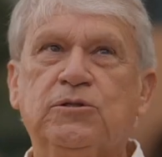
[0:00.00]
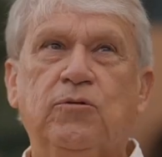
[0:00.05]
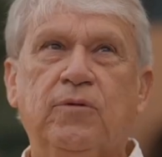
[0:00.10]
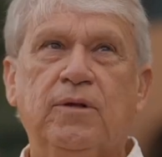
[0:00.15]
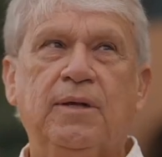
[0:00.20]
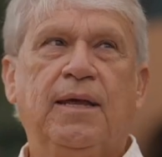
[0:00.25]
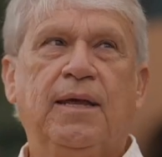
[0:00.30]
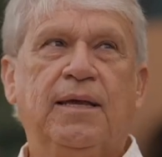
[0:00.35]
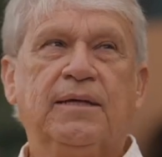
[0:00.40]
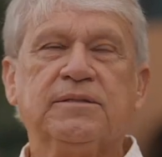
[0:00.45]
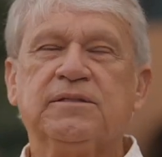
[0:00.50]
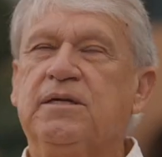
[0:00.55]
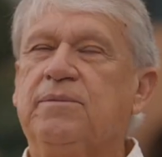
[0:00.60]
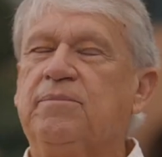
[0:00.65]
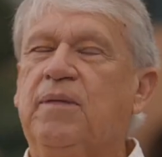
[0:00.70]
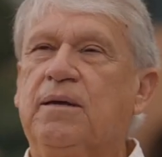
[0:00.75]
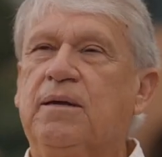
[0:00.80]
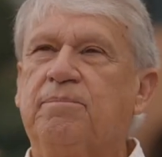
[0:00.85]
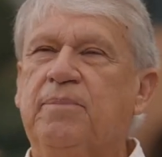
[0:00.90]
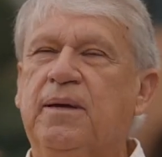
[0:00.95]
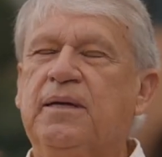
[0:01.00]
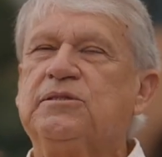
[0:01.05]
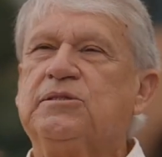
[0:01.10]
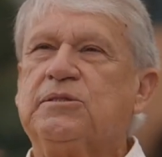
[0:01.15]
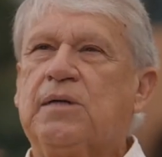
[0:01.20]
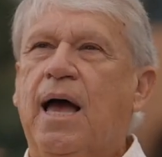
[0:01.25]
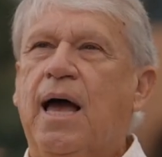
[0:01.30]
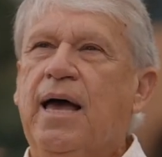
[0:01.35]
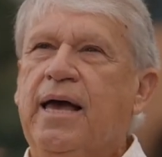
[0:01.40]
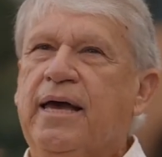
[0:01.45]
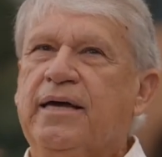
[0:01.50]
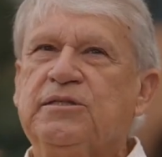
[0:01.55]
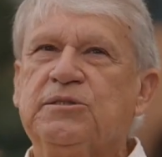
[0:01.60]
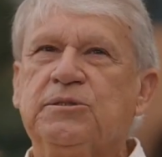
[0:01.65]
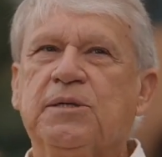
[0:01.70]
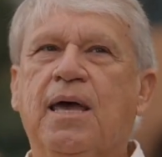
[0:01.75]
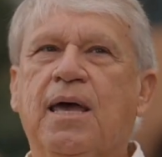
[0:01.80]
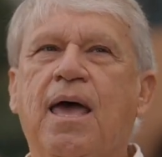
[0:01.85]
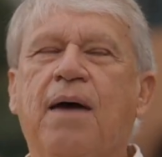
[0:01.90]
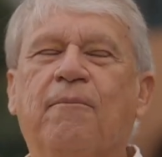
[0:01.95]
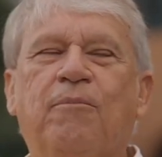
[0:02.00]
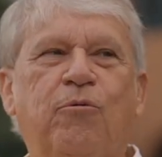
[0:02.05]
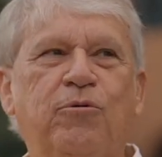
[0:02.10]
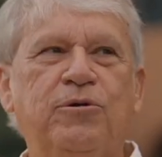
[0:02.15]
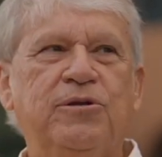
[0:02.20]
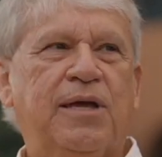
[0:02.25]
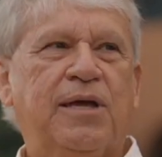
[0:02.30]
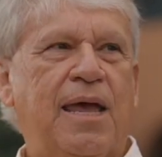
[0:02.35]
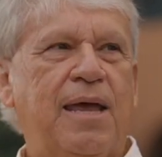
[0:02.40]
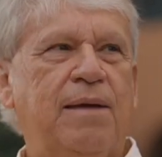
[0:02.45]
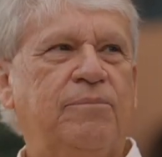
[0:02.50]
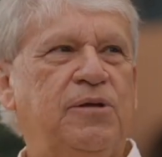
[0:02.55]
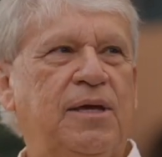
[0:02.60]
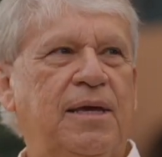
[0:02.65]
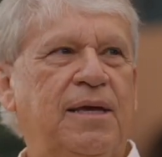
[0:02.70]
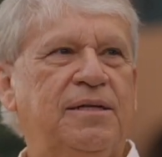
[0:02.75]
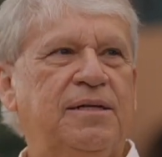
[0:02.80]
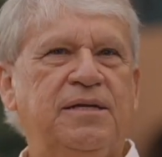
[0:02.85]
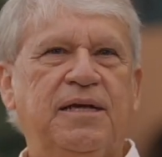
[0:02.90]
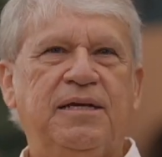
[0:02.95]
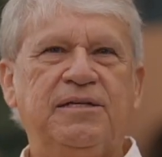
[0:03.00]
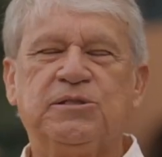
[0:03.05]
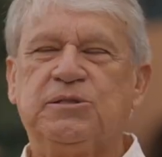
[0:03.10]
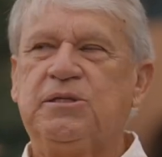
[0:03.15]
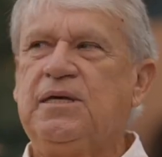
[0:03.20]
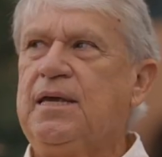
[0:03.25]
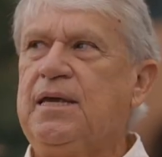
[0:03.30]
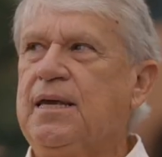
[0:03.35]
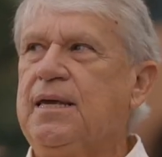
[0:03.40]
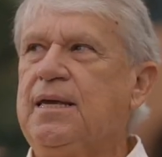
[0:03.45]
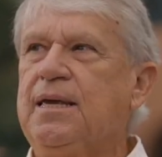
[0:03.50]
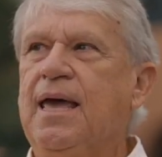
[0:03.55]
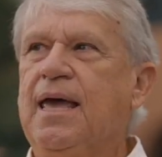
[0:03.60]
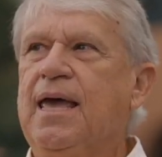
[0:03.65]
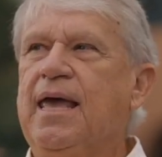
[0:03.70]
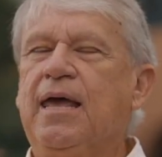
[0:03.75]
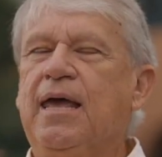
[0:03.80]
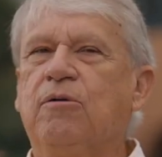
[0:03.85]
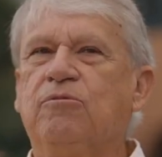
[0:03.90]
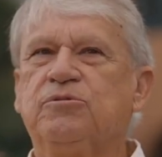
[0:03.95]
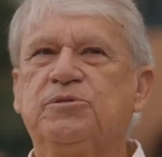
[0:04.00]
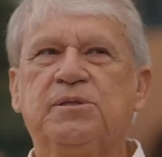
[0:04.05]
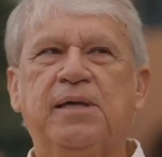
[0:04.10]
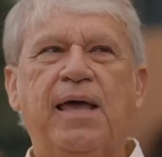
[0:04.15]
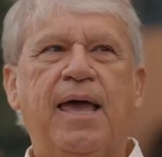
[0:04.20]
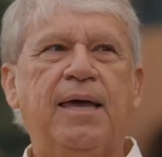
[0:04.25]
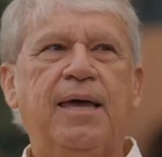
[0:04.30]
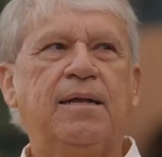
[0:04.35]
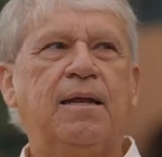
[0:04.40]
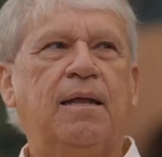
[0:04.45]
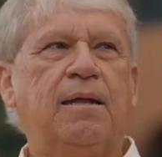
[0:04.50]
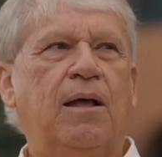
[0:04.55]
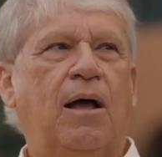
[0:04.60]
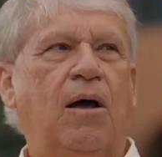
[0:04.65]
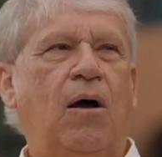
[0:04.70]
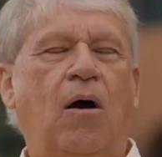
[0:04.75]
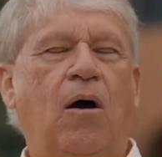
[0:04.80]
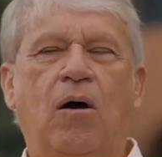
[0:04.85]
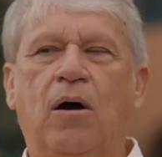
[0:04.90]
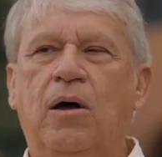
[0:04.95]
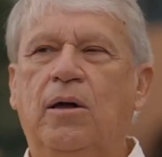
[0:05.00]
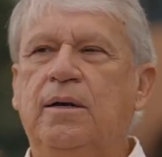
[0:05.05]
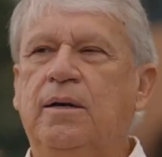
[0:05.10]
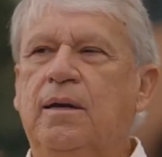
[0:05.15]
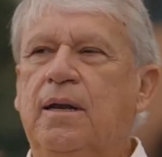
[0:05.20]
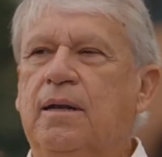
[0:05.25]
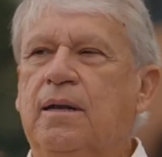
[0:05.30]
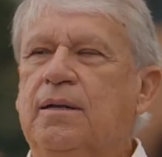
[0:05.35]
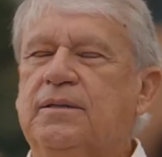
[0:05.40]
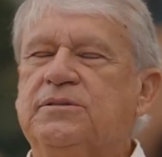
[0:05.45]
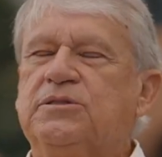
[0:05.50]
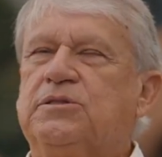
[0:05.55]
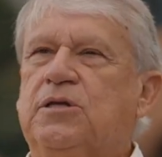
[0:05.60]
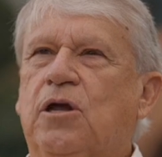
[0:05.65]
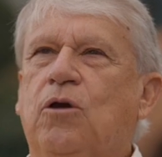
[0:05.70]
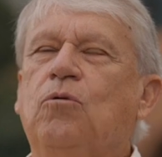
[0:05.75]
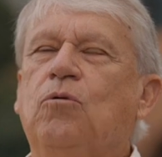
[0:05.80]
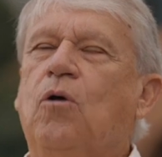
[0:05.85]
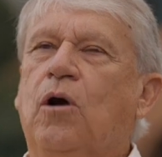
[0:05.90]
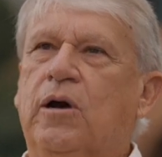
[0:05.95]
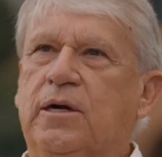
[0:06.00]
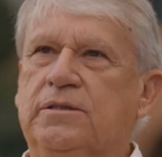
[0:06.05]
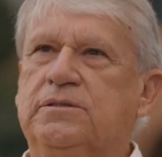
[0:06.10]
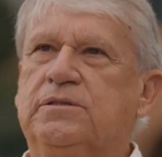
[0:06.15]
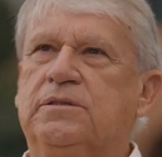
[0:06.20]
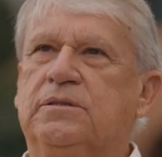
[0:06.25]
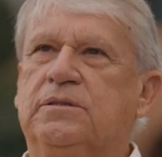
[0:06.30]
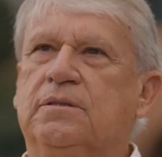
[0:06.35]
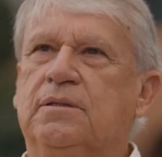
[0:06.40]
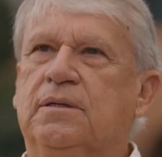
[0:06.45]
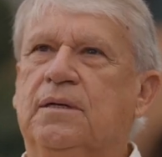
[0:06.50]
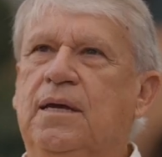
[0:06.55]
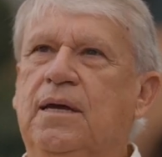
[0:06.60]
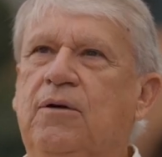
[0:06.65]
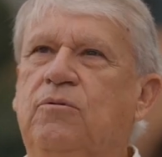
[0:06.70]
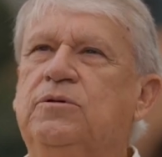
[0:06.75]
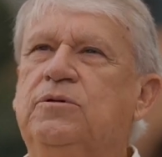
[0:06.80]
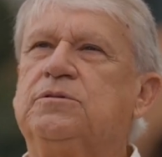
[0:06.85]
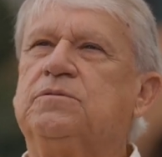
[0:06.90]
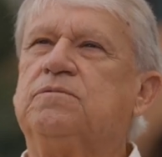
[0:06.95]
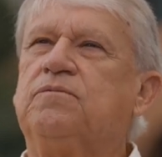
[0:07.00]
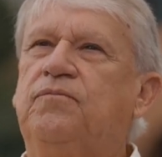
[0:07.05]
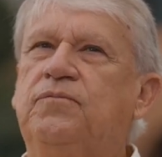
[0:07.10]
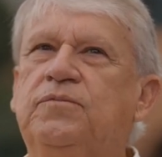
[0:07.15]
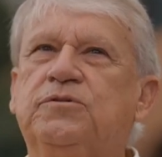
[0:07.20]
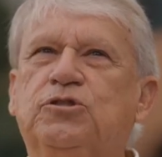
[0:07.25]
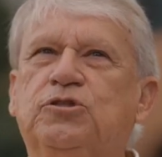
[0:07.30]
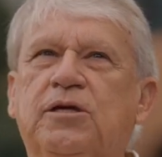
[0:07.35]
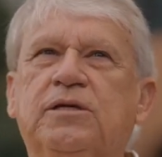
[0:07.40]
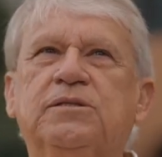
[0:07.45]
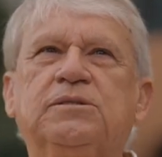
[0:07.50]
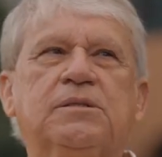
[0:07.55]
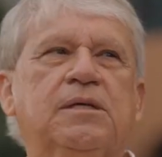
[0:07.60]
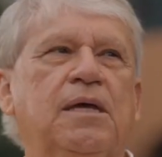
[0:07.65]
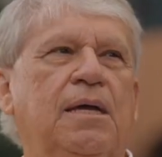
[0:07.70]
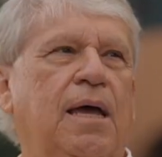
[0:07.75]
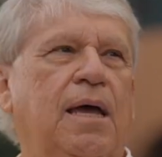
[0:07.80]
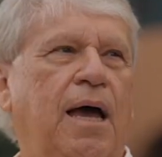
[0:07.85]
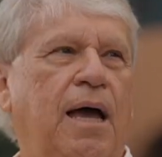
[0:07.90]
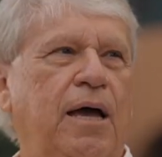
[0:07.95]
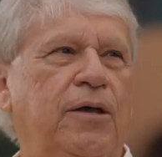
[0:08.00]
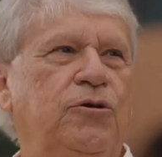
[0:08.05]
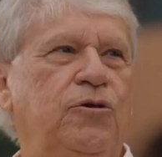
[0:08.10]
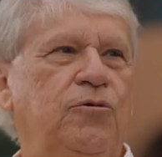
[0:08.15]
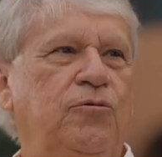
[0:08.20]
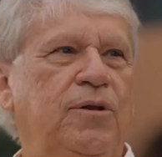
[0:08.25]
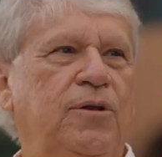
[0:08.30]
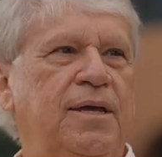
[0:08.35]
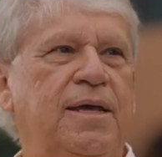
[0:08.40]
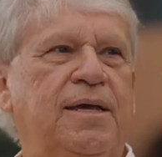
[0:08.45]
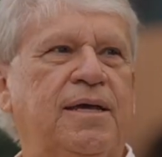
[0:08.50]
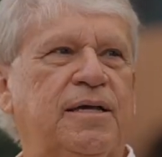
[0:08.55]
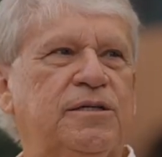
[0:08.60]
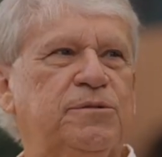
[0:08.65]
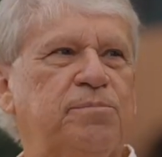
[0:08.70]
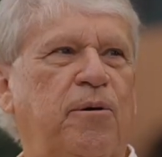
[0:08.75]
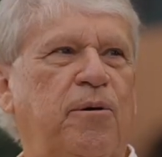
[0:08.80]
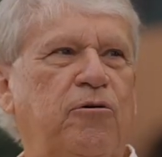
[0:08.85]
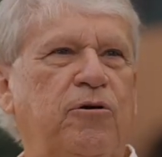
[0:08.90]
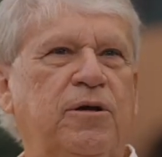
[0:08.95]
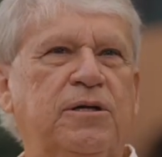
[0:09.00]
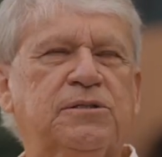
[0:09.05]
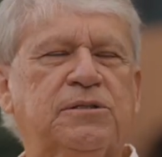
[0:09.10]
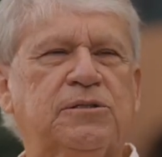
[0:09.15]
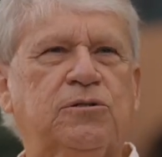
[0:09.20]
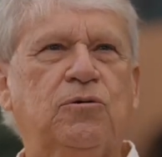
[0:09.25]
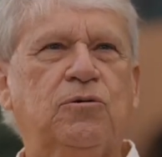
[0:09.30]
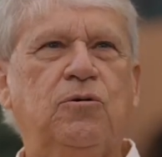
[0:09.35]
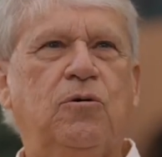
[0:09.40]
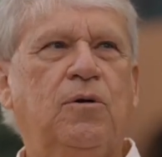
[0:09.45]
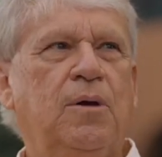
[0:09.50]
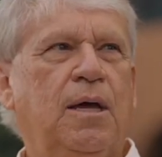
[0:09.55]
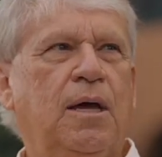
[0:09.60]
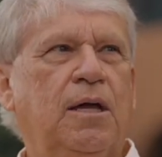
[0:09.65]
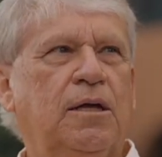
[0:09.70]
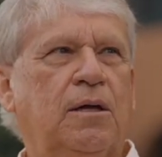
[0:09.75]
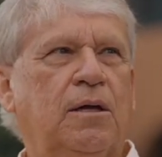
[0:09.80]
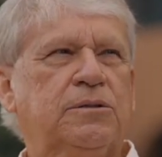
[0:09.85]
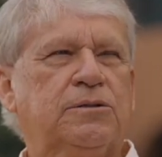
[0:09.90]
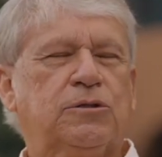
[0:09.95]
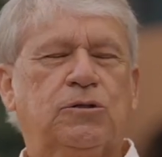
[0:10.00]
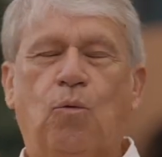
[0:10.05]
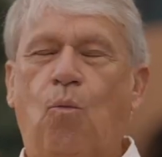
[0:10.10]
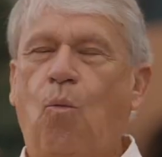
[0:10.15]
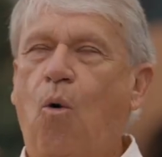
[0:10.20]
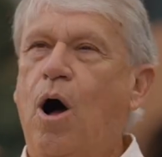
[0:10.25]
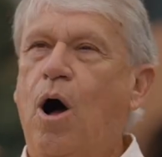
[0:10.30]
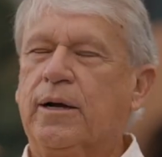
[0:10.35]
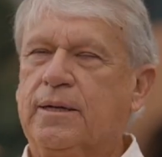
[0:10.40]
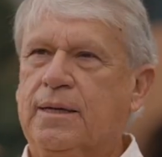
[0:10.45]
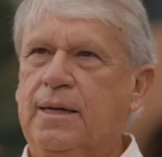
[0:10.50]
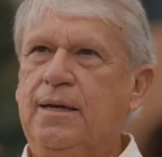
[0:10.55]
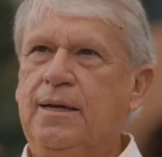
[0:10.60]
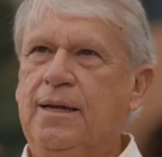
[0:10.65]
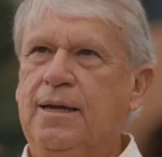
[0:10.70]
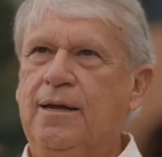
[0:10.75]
so it seemed like big skies. But when you came to NTC, it was that on steroids. It was just a unique experience to walk in